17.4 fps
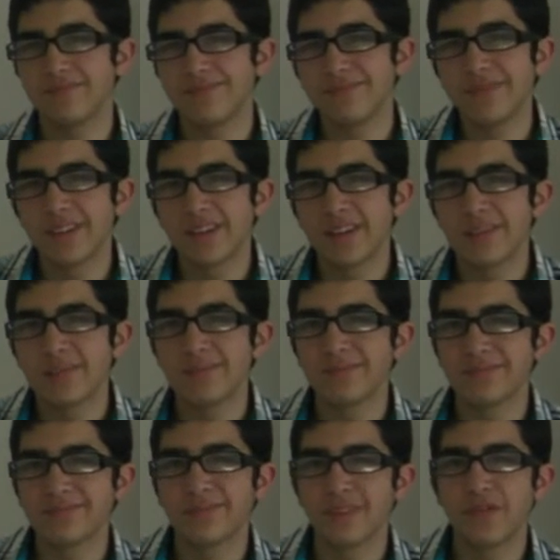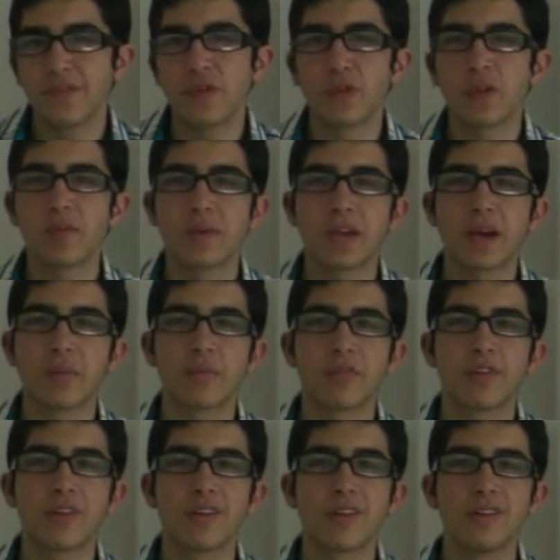you know, if you want to become
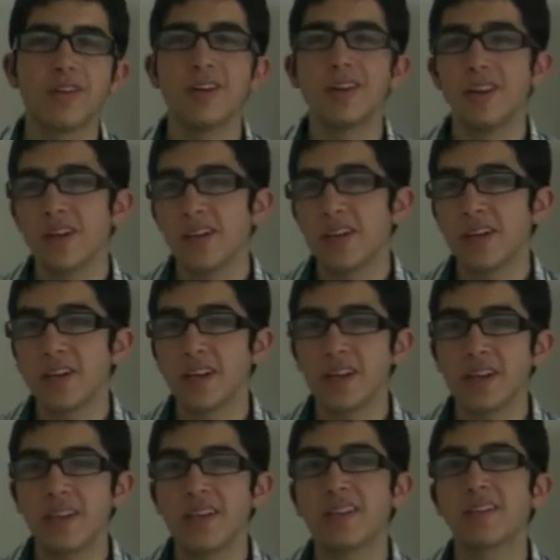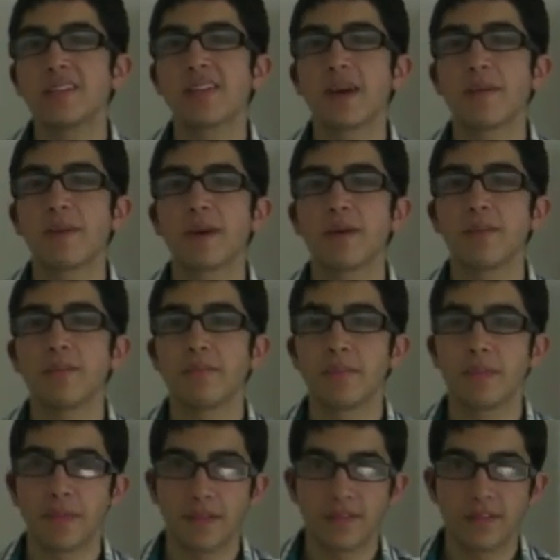pro, you're going to need to step
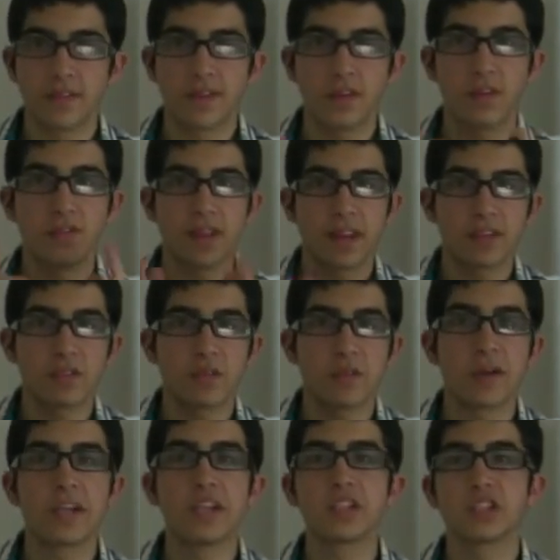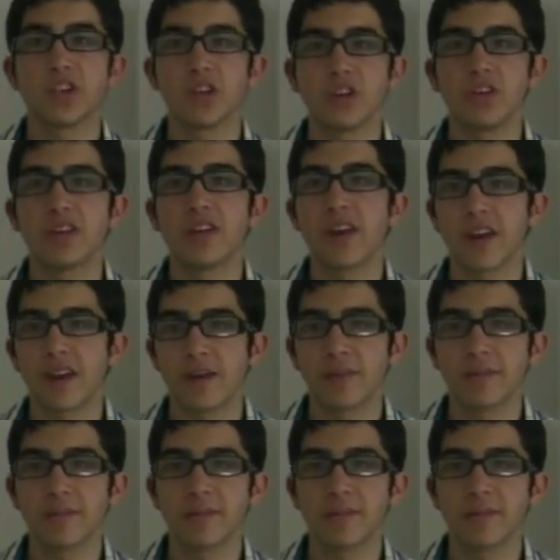up. So that's what we're going to show you today.